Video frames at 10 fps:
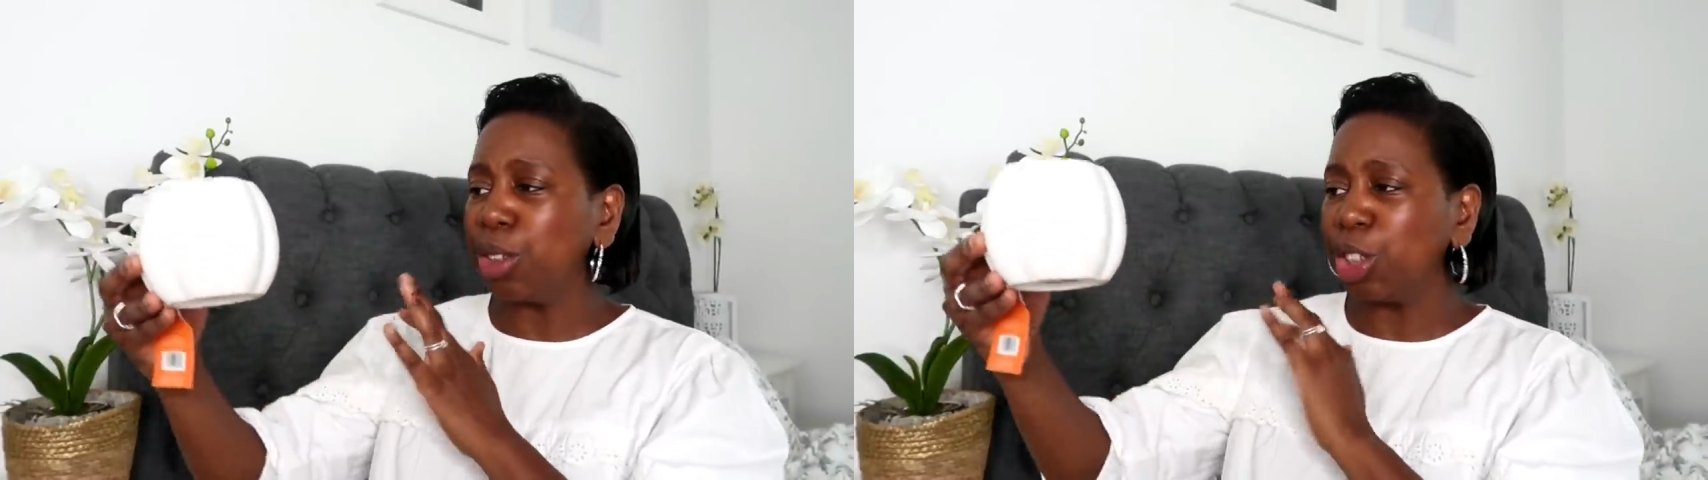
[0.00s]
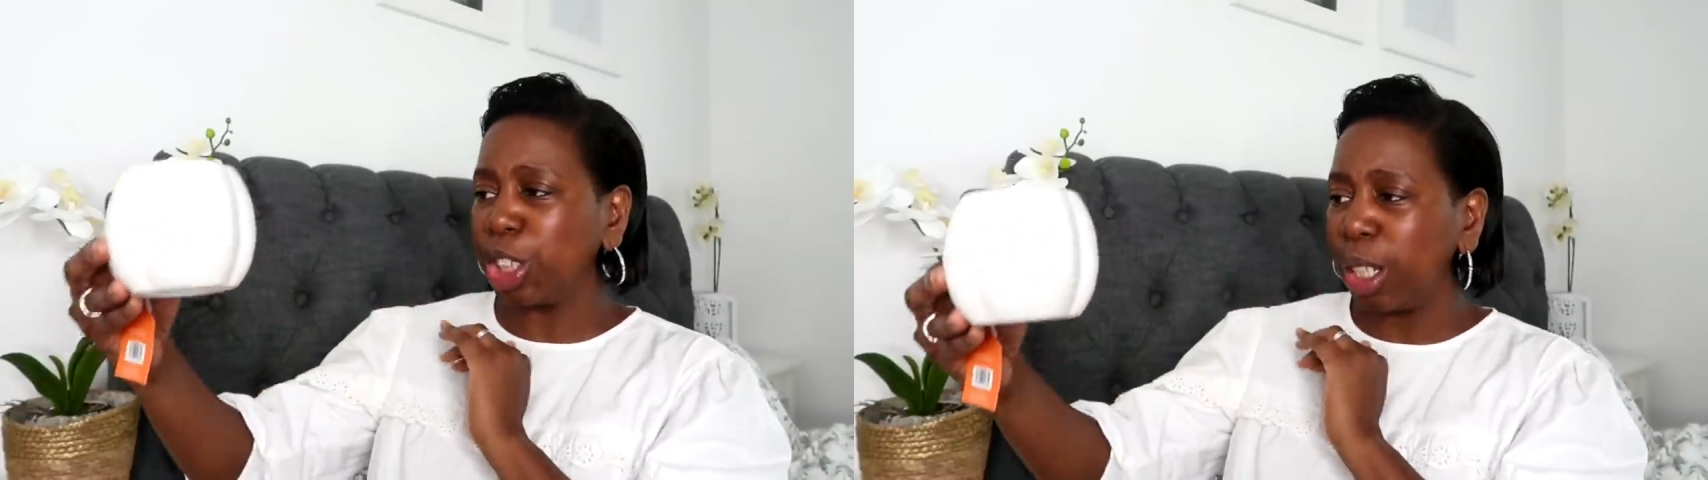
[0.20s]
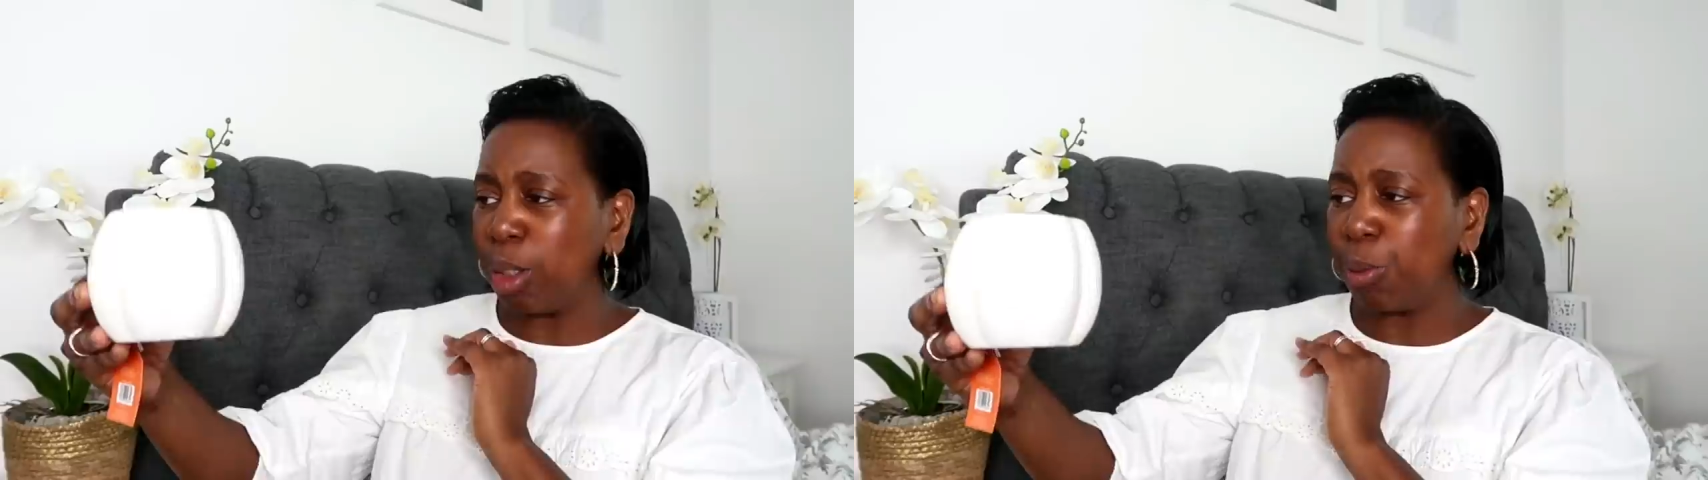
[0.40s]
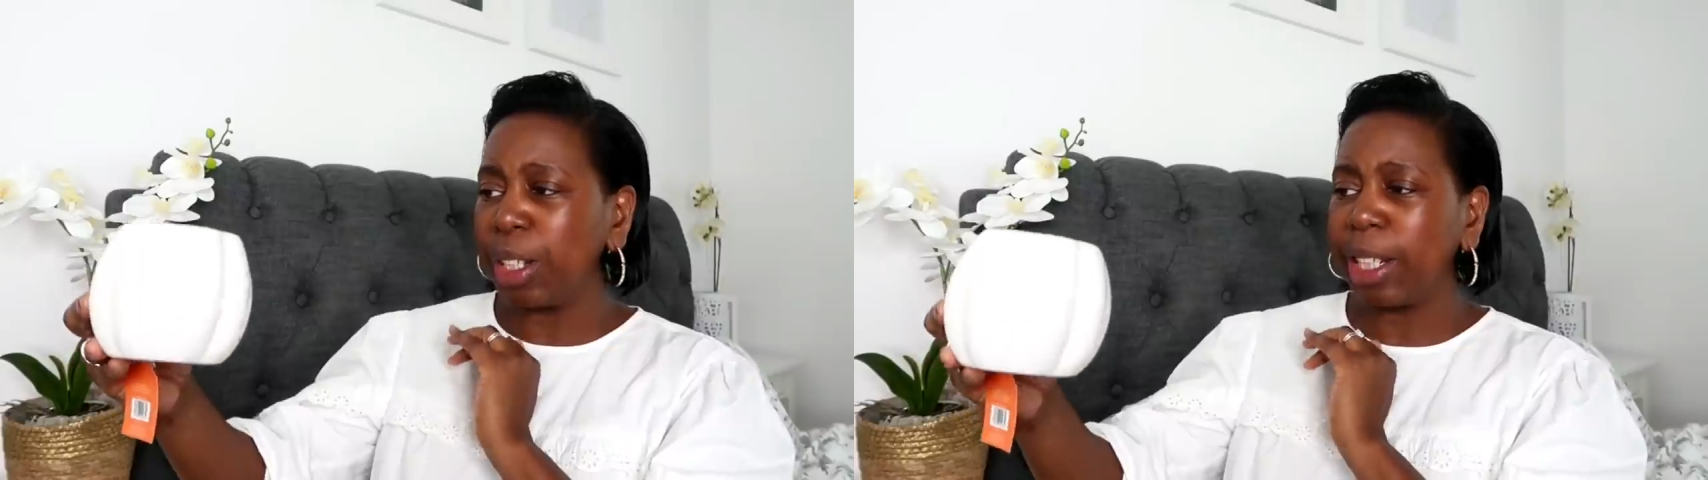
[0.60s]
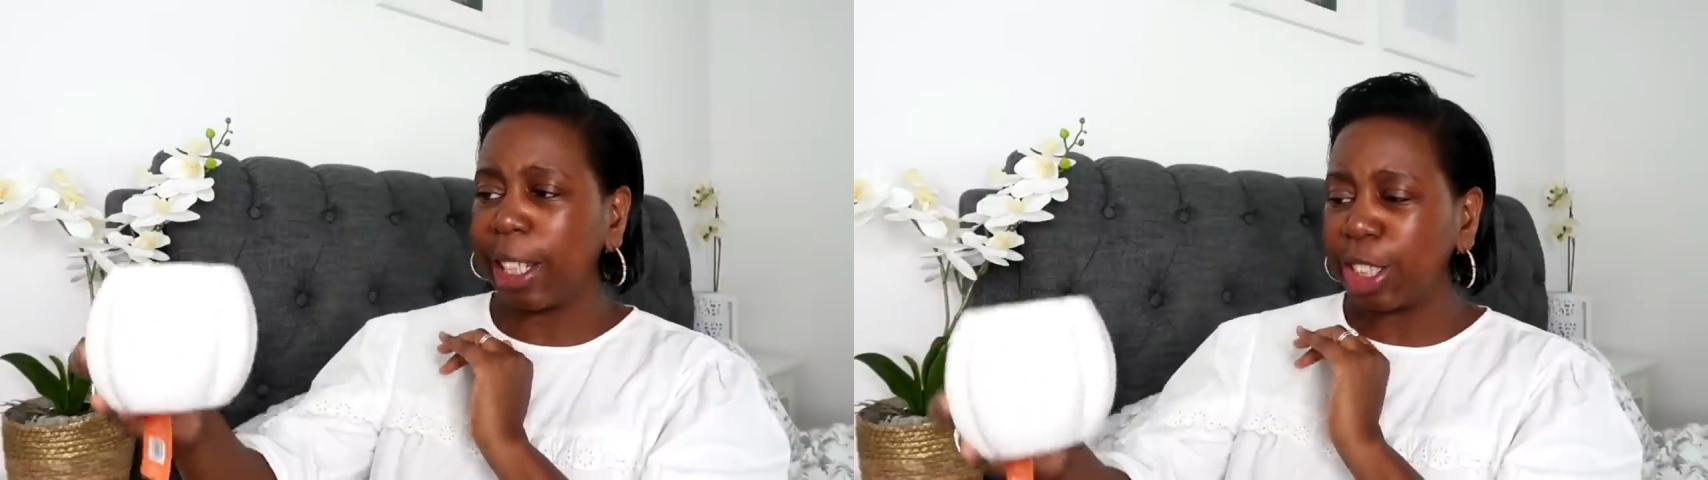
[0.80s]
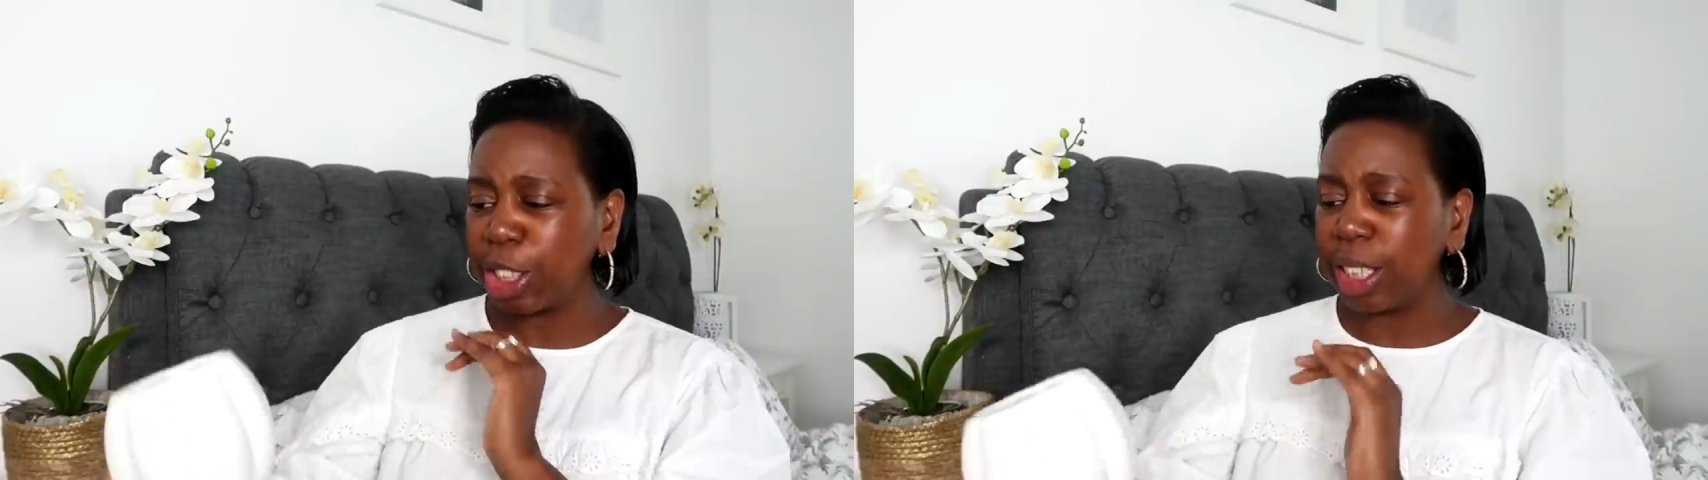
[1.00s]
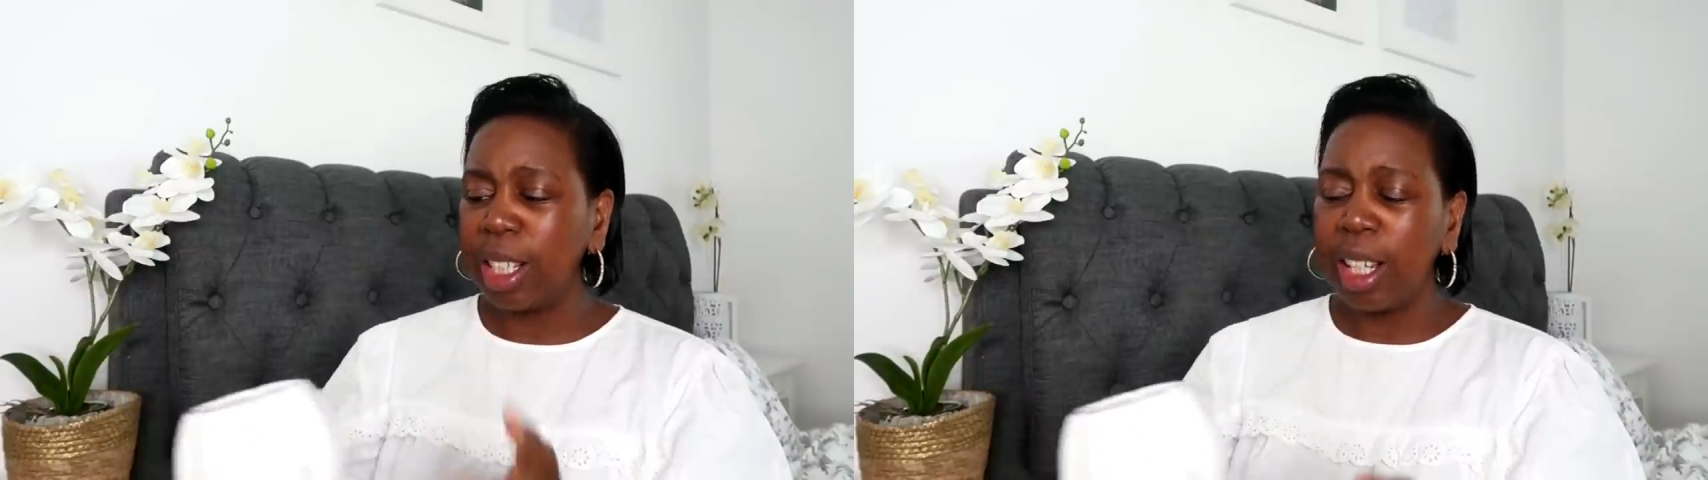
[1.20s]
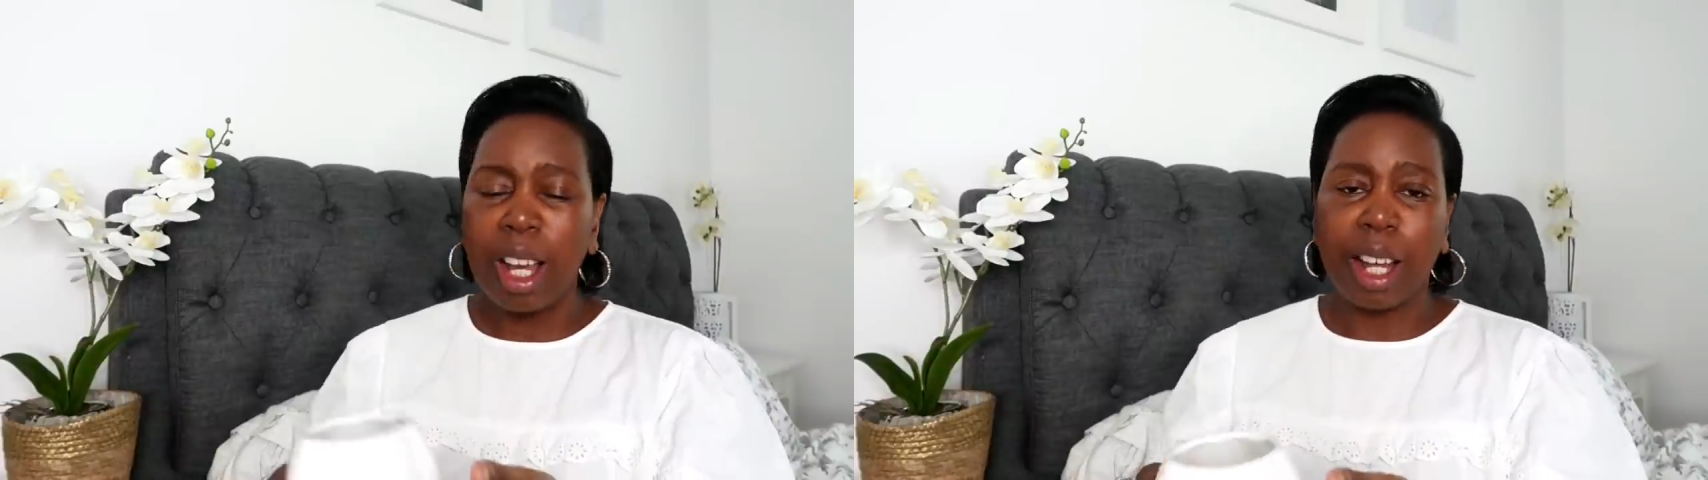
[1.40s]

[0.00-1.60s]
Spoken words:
on the shelf in the kitchen.